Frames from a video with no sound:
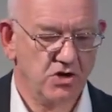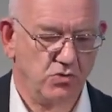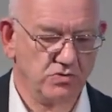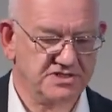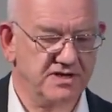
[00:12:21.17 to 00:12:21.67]

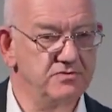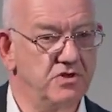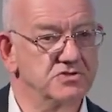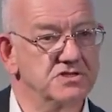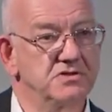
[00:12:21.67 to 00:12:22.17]
Also,
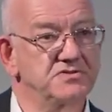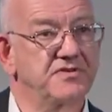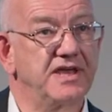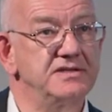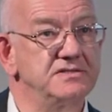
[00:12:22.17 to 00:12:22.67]
lots and lots of
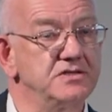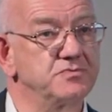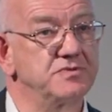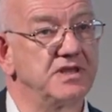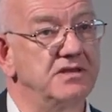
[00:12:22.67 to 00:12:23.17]
cases
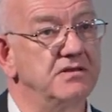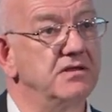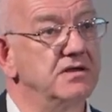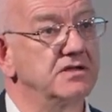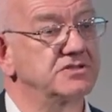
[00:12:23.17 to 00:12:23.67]
within
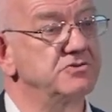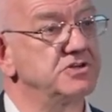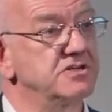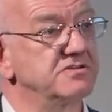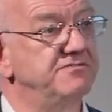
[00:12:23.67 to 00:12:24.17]

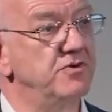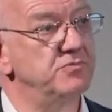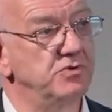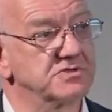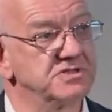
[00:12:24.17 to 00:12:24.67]
association
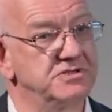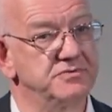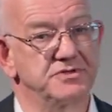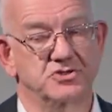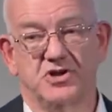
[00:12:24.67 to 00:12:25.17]
football to do
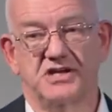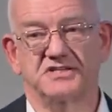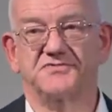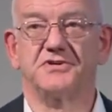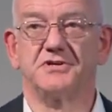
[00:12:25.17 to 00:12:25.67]
with
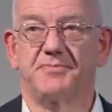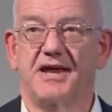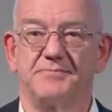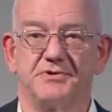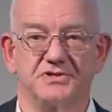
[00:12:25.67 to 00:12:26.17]
transfer
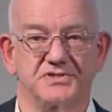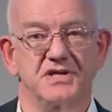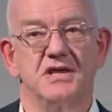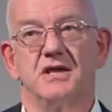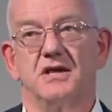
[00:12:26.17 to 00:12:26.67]

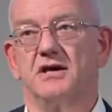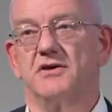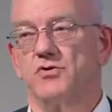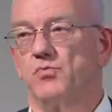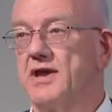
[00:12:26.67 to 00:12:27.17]
payments,
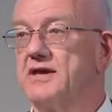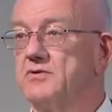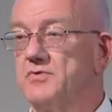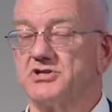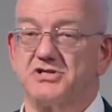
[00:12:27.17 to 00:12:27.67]
the way
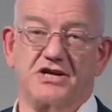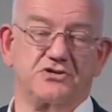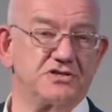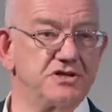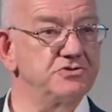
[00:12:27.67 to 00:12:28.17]
in which
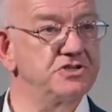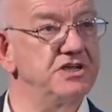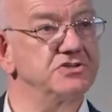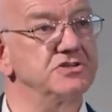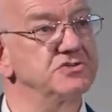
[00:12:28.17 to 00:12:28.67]
national
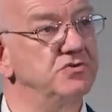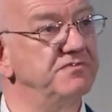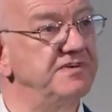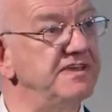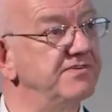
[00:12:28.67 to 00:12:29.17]
associations or
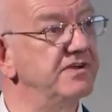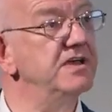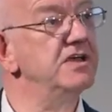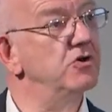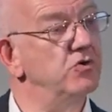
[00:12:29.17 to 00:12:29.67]
FIFA
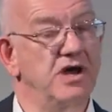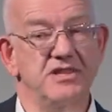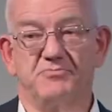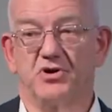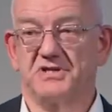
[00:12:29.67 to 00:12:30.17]
or
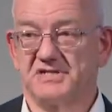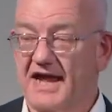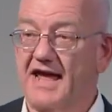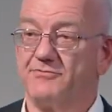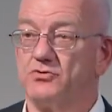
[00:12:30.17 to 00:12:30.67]
other bodies
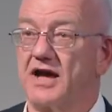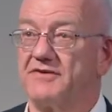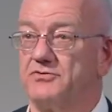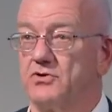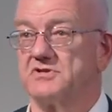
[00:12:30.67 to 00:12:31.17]
have or
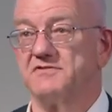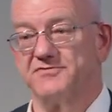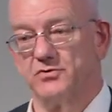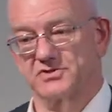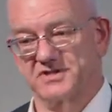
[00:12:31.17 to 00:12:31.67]
have not
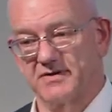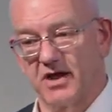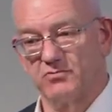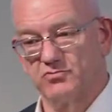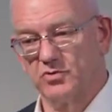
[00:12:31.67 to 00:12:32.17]
enforced their
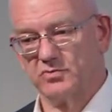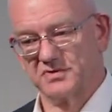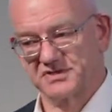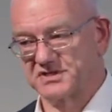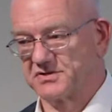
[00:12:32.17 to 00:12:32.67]
own
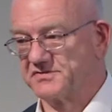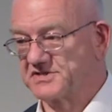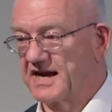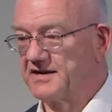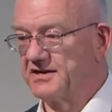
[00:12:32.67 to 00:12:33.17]
rules. The sort of
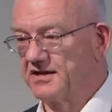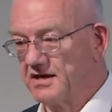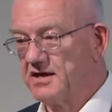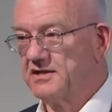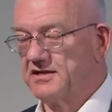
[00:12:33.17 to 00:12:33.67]
standing,
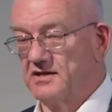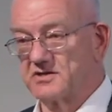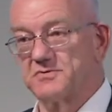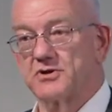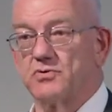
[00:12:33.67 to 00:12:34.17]
the
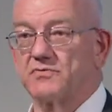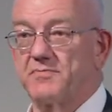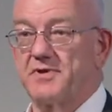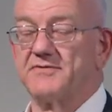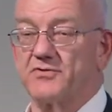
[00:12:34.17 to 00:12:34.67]
ultimate court of
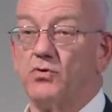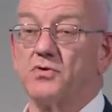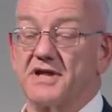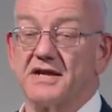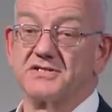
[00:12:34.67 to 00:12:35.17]
appeal for all
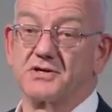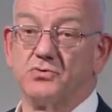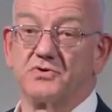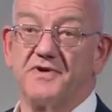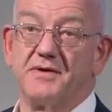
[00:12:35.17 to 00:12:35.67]
of that is the
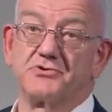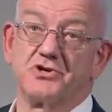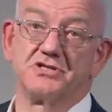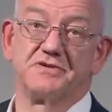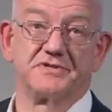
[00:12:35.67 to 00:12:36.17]
Court of
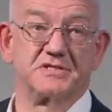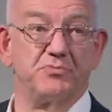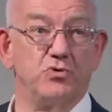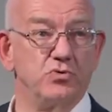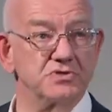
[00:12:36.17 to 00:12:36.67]
Arbitration for
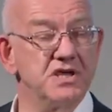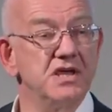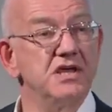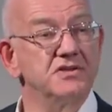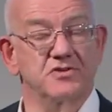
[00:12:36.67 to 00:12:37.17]
Sport.
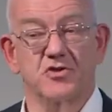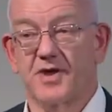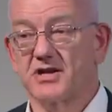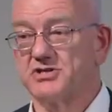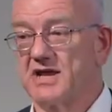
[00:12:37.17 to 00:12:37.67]
So you
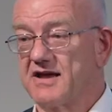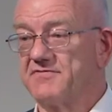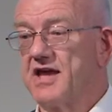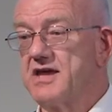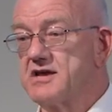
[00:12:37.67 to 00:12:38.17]
actually
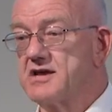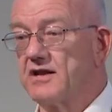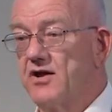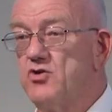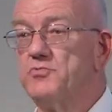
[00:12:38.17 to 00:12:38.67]
have a
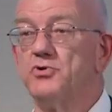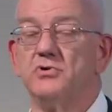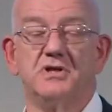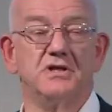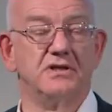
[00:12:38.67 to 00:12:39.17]

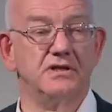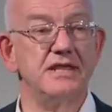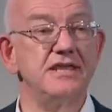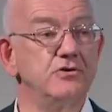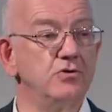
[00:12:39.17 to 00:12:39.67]
global
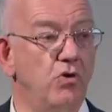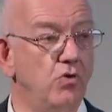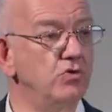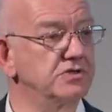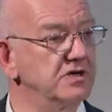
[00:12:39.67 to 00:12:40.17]
legal
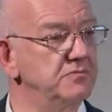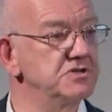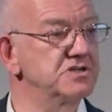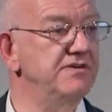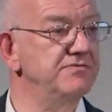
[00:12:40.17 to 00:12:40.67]
order
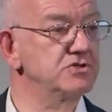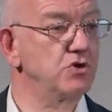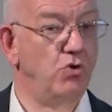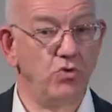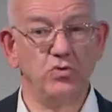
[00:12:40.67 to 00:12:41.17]
which governs
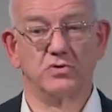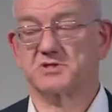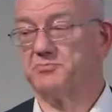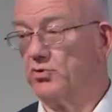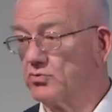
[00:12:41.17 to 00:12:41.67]
all
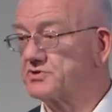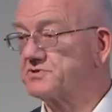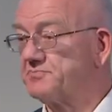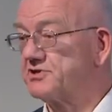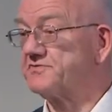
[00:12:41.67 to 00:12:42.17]
sports,
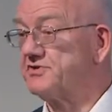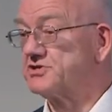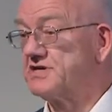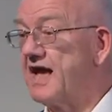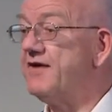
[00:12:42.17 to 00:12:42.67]
because
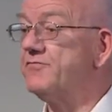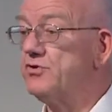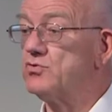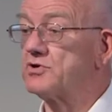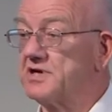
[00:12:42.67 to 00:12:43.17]
virtually every
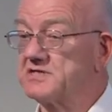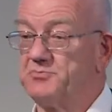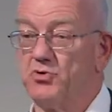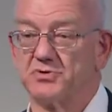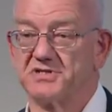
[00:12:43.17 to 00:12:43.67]
organized
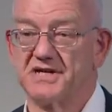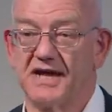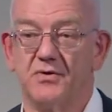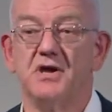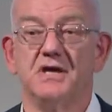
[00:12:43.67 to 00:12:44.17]
sport is
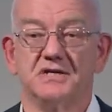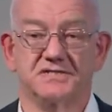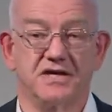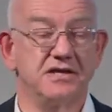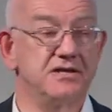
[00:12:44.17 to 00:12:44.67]
now
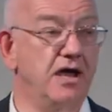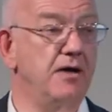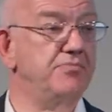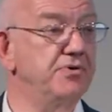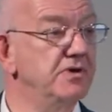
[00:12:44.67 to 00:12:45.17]
signed
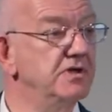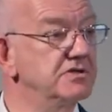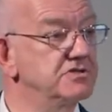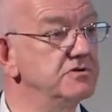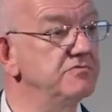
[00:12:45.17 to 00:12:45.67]
up
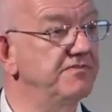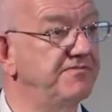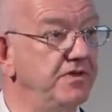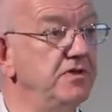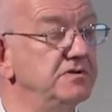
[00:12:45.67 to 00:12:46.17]
to
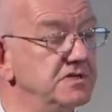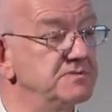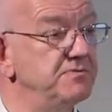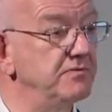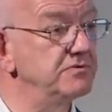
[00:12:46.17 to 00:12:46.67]
refer
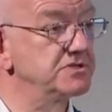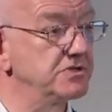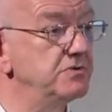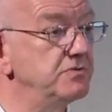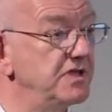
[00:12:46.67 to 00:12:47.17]
disputes
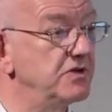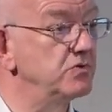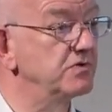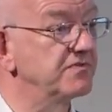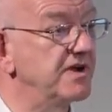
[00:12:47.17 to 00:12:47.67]
to the
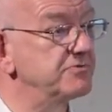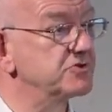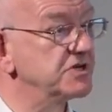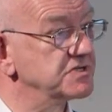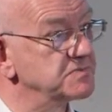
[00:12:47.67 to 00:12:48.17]
Court for
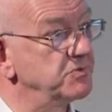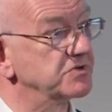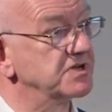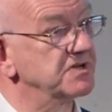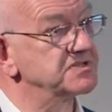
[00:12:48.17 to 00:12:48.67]
Arbitration of
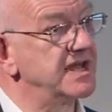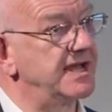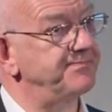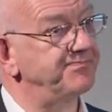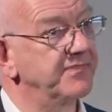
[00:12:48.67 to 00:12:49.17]
Sport in Lausanne.